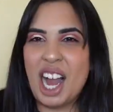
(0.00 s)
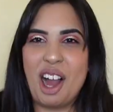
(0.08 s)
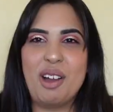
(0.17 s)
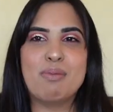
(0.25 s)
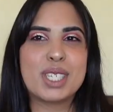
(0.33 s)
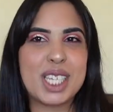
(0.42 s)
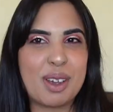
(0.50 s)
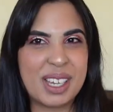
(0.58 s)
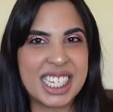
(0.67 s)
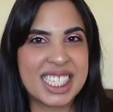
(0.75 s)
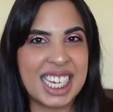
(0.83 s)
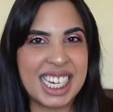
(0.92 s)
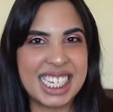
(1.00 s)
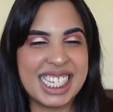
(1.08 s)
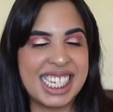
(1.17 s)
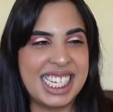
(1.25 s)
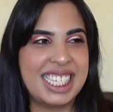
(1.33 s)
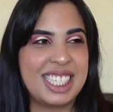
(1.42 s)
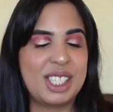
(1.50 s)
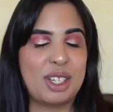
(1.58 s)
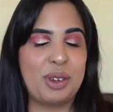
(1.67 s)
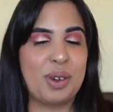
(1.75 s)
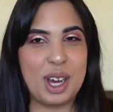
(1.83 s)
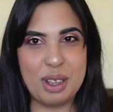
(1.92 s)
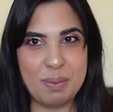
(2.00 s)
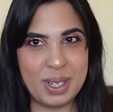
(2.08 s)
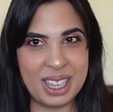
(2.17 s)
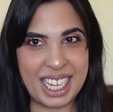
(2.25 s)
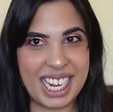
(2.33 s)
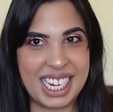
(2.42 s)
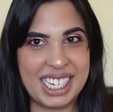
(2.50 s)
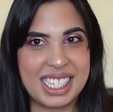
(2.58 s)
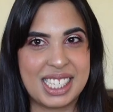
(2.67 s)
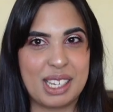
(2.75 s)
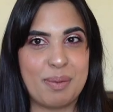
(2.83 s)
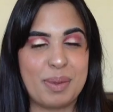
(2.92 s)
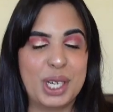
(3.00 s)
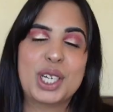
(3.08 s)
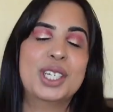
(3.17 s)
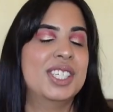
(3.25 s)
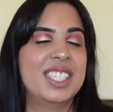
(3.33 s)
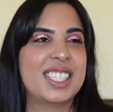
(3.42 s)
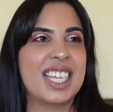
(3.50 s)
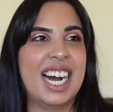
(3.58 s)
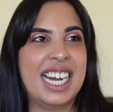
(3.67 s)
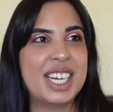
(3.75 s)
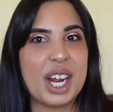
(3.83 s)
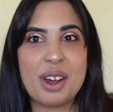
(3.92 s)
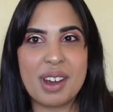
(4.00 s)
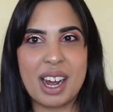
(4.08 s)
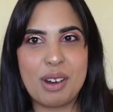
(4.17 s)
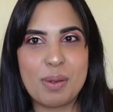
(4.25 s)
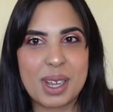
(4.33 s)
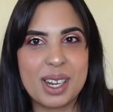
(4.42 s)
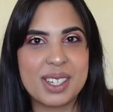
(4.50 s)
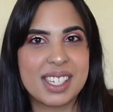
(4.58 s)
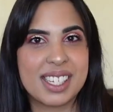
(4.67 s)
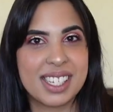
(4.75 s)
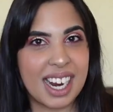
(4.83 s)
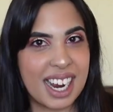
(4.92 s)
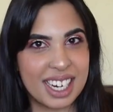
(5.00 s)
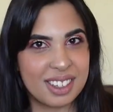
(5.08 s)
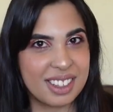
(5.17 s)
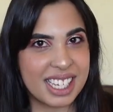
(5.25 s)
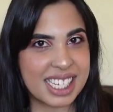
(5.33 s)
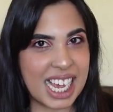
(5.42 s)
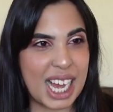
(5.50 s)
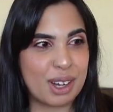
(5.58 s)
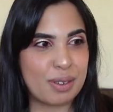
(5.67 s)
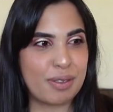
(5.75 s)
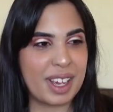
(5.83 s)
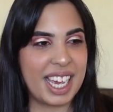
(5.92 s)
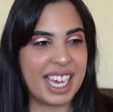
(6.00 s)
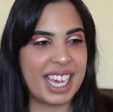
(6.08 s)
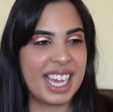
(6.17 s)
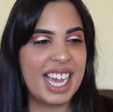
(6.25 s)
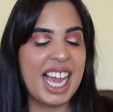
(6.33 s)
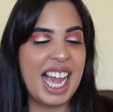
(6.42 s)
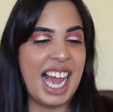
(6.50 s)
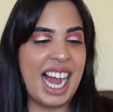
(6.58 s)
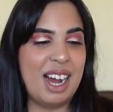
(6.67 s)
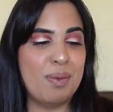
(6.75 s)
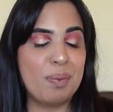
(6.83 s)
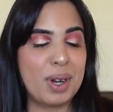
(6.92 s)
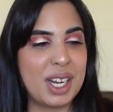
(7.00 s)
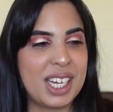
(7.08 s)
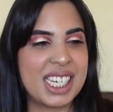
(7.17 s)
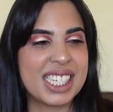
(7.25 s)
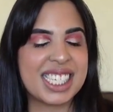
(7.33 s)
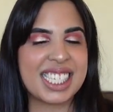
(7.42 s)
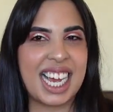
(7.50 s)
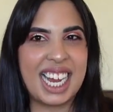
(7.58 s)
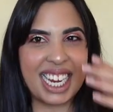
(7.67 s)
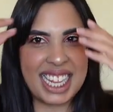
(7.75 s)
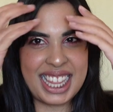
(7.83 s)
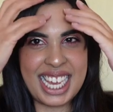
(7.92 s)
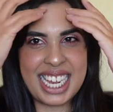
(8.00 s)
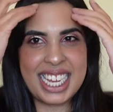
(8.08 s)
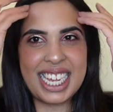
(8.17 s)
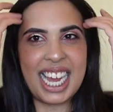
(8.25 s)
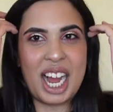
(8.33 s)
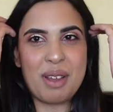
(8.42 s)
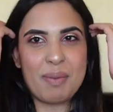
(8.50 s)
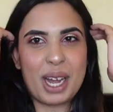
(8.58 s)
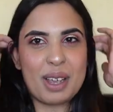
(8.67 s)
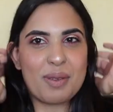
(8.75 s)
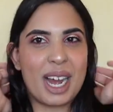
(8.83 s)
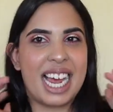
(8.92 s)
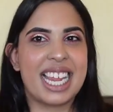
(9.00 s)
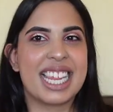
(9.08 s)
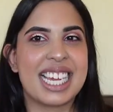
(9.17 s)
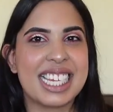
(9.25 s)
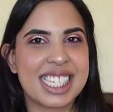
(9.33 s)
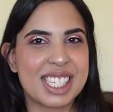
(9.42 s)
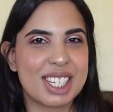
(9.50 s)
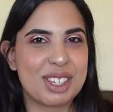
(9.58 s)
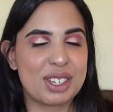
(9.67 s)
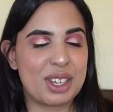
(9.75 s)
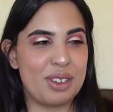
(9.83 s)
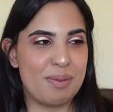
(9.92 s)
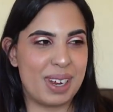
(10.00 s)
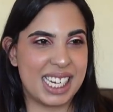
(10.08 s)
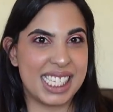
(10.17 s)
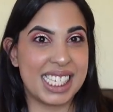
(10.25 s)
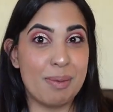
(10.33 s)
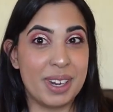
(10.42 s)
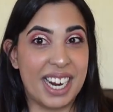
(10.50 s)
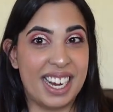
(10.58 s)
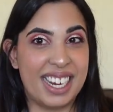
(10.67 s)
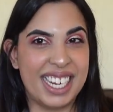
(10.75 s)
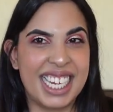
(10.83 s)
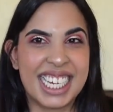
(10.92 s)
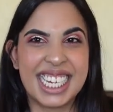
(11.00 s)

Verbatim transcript: I'm so excited to open these because I know how I'm going to style this outfit and plus I think I might wear this to my seminar